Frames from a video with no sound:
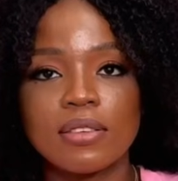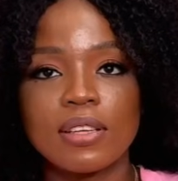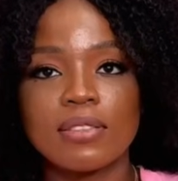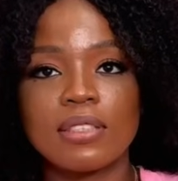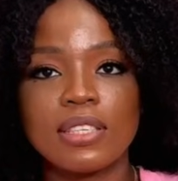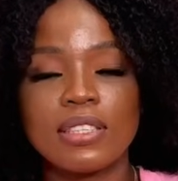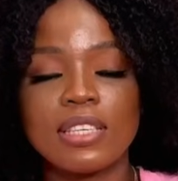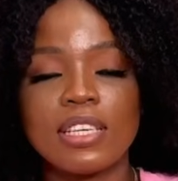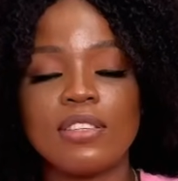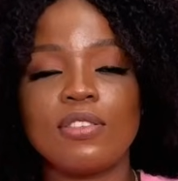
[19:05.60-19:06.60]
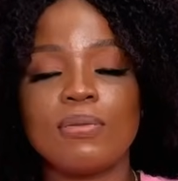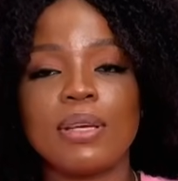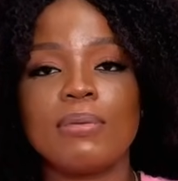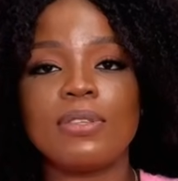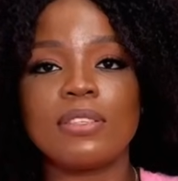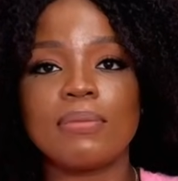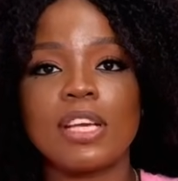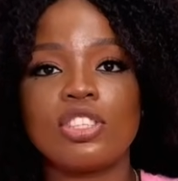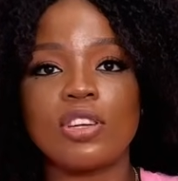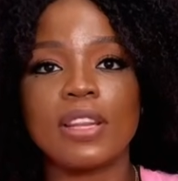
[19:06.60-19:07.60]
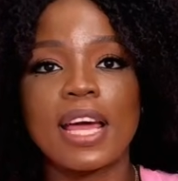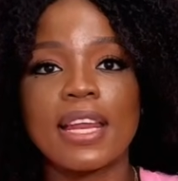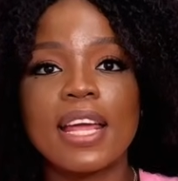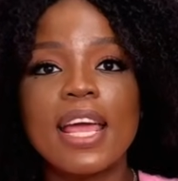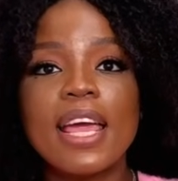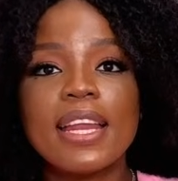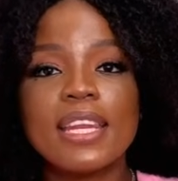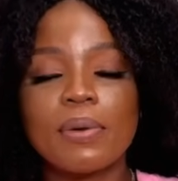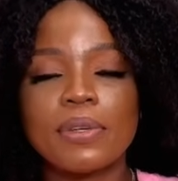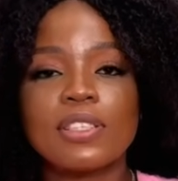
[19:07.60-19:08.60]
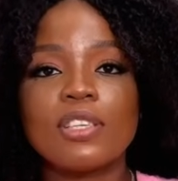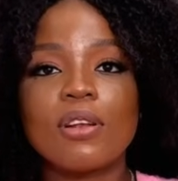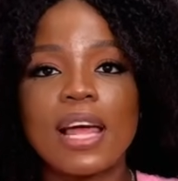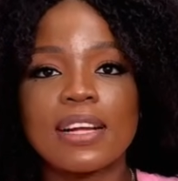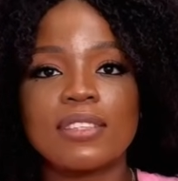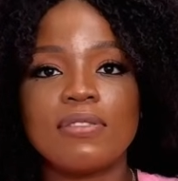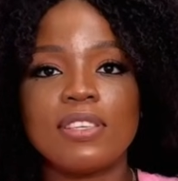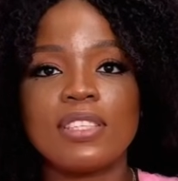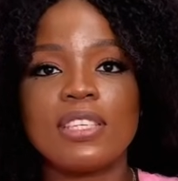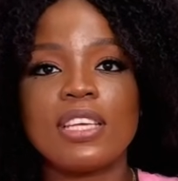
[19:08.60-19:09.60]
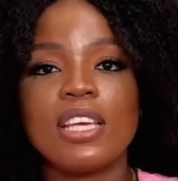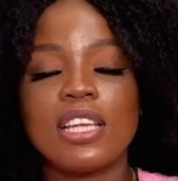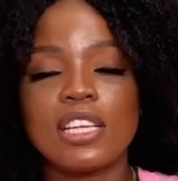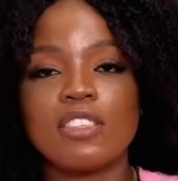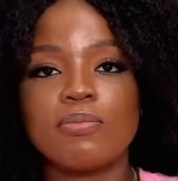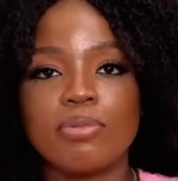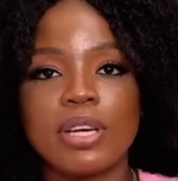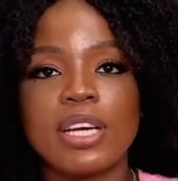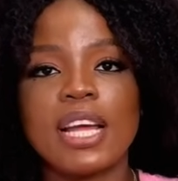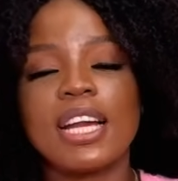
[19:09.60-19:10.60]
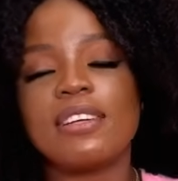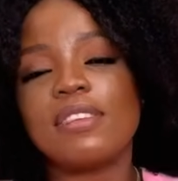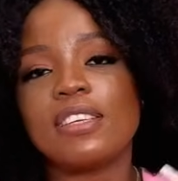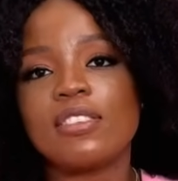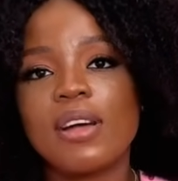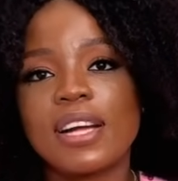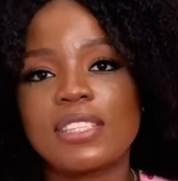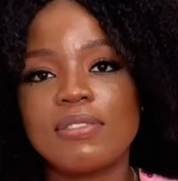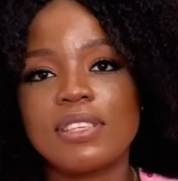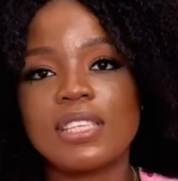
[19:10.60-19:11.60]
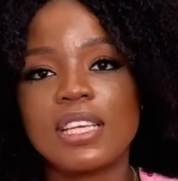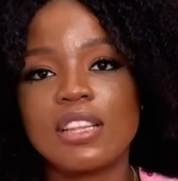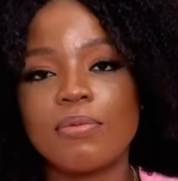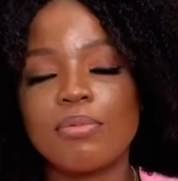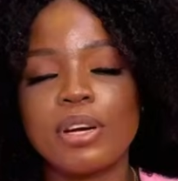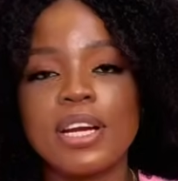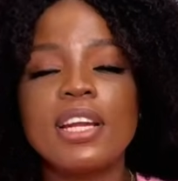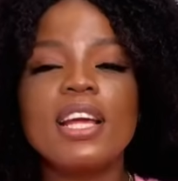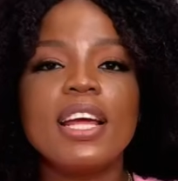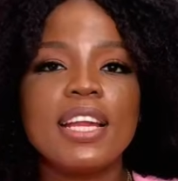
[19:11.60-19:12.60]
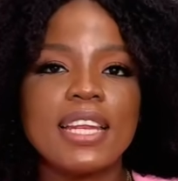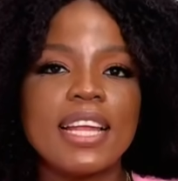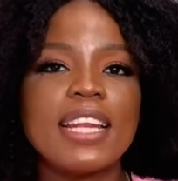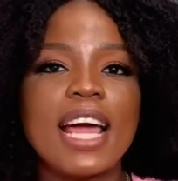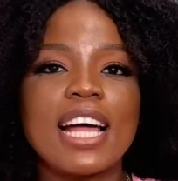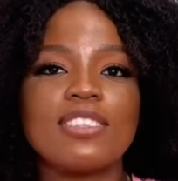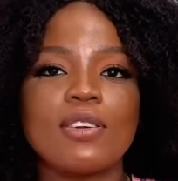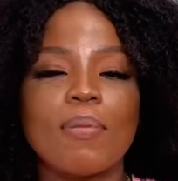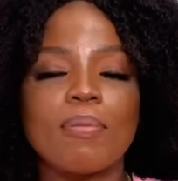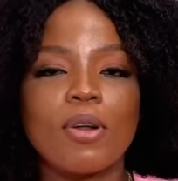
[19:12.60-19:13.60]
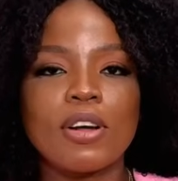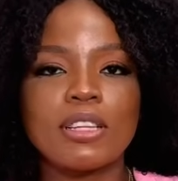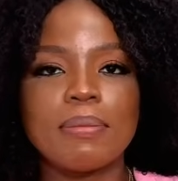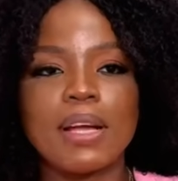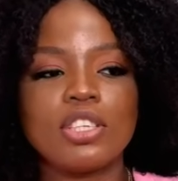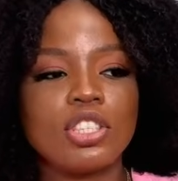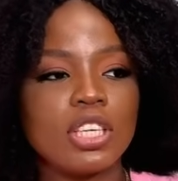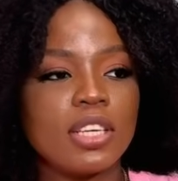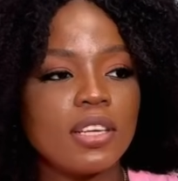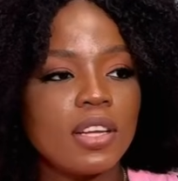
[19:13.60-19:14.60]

CT to be able to make sure that there was still activity in his brain. And if there's no activity in the brain, then they had to unplug the machine.